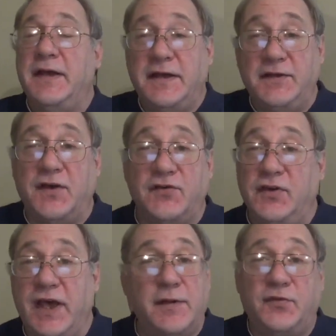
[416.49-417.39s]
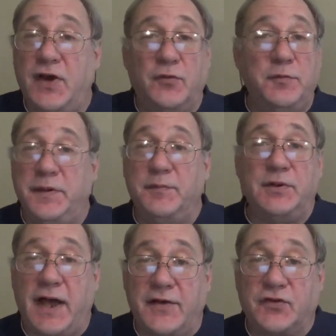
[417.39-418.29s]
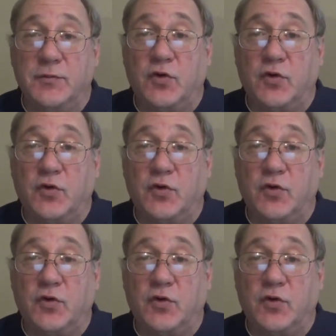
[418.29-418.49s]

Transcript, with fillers: He doesn't get upset when people ask him